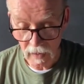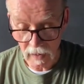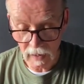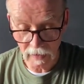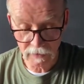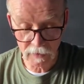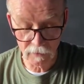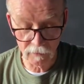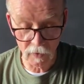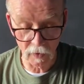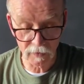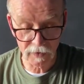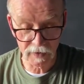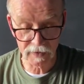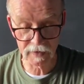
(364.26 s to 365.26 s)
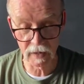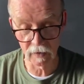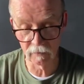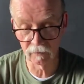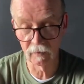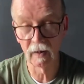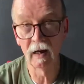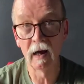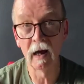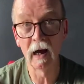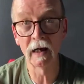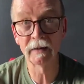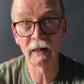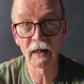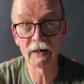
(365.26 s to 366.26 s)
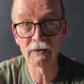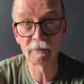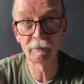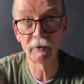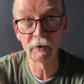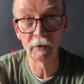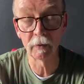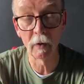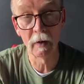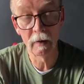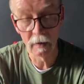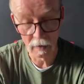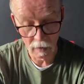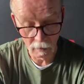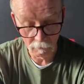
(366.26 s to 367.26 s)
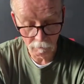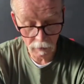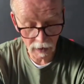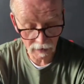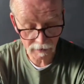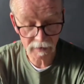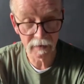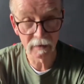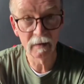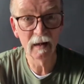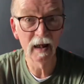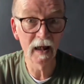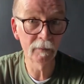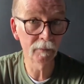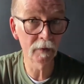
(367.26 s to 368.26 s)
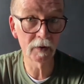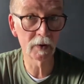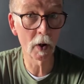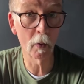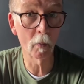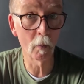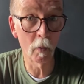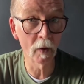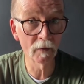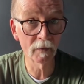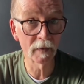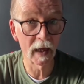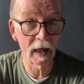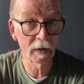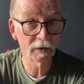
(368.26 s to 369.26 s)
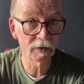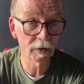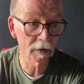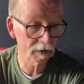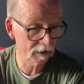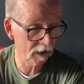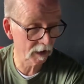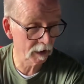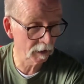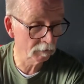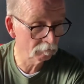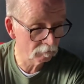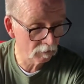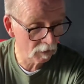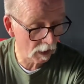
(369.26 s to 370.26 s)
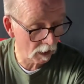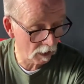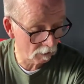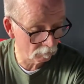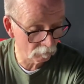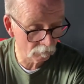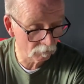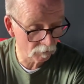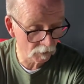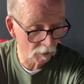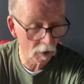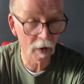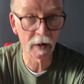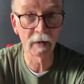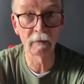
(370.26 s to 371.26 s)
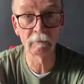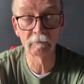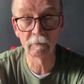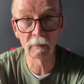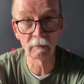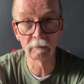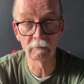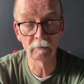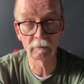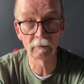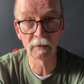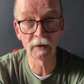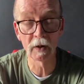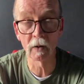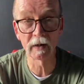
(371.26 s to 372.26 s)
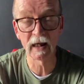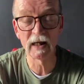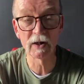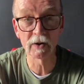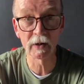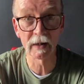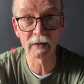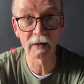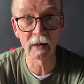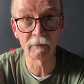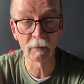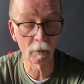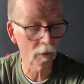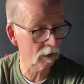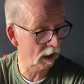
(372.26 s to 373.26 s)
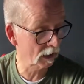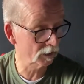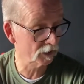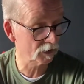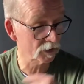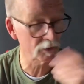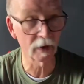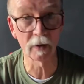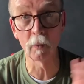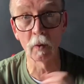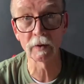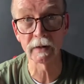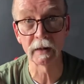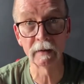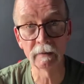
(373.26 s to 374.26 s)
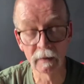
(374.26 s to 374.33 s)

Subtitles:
and you've got yourself a nice brew. But if you don't want that, just say you're not interested, I'll just drink water.